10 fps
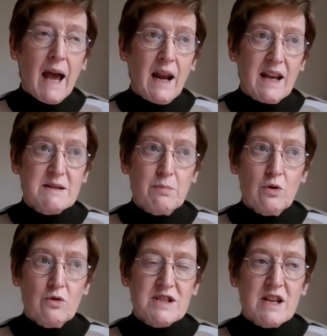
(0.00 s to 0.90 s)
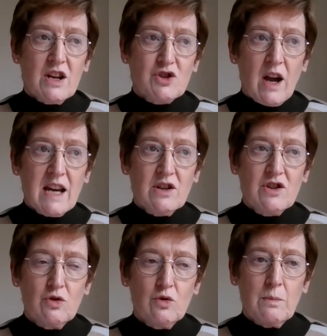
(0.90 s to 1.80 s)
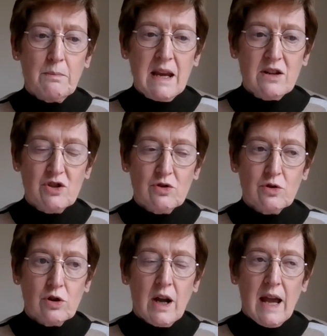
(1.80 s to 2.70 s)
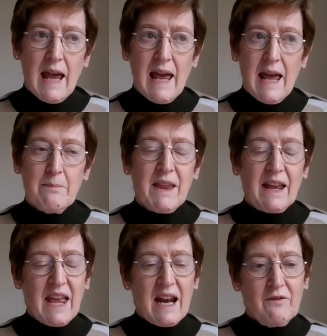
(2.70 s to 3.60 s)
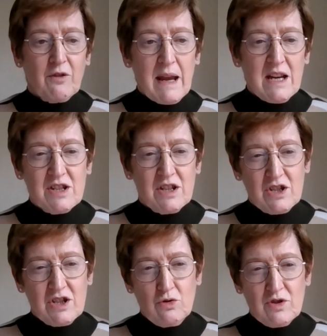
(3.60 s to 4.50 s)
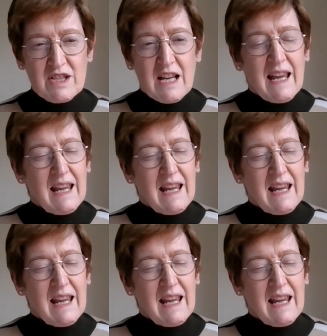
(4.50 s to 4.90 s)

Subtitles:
And I suppose trying to make sure that information is used